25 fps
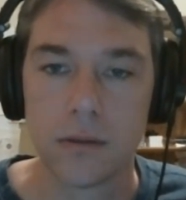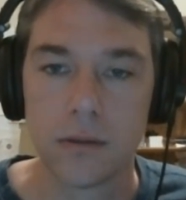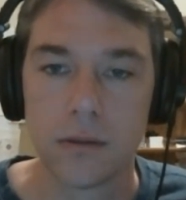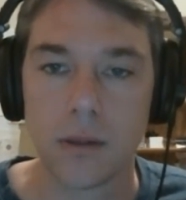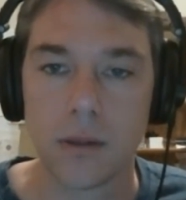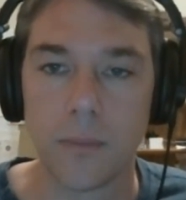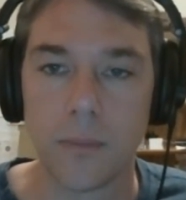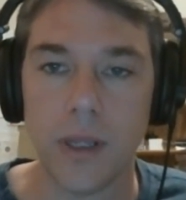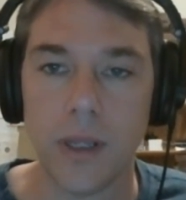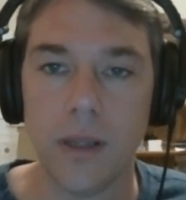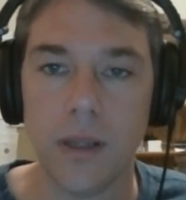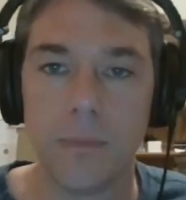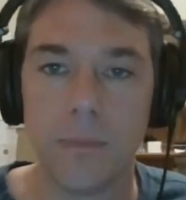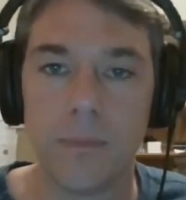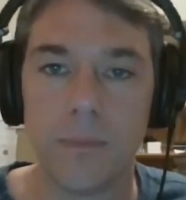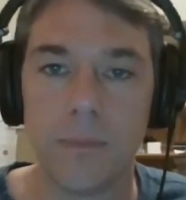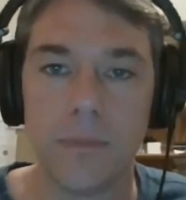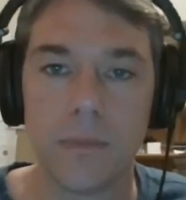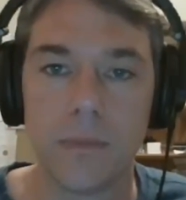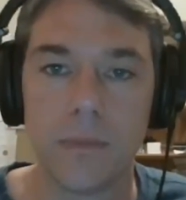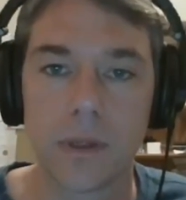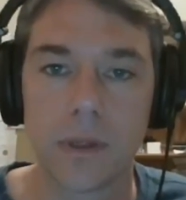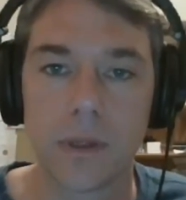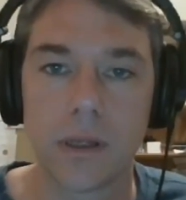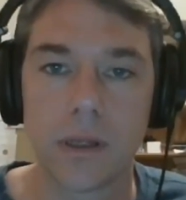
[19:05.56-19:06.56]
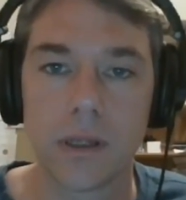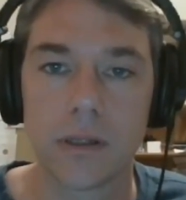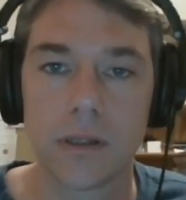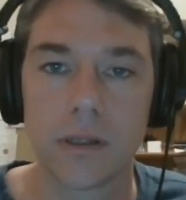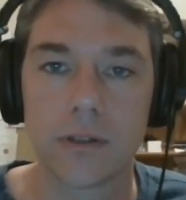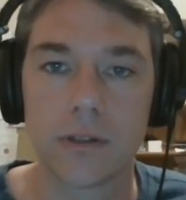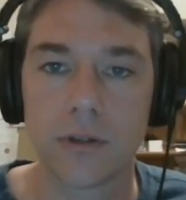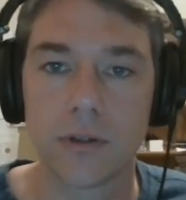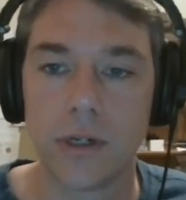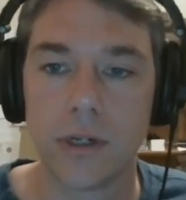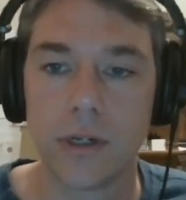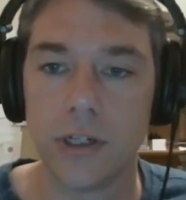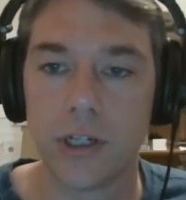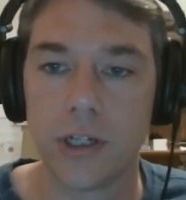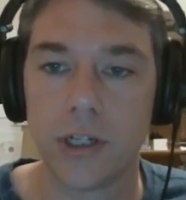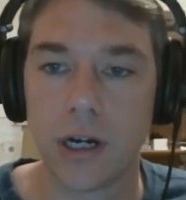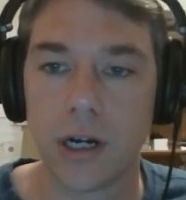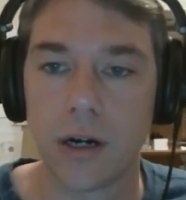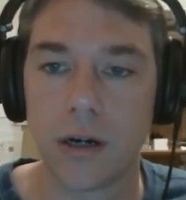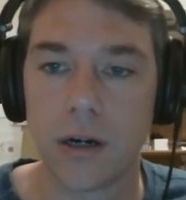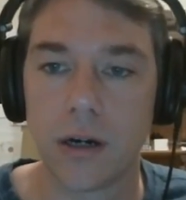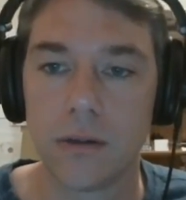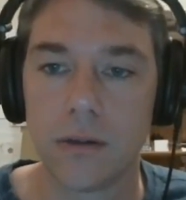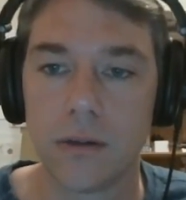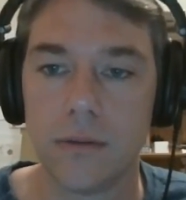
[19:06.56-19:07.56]
Let me get the screen
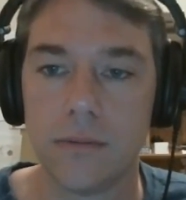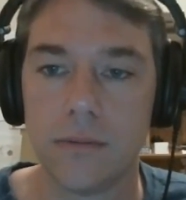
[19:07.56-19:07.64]
share.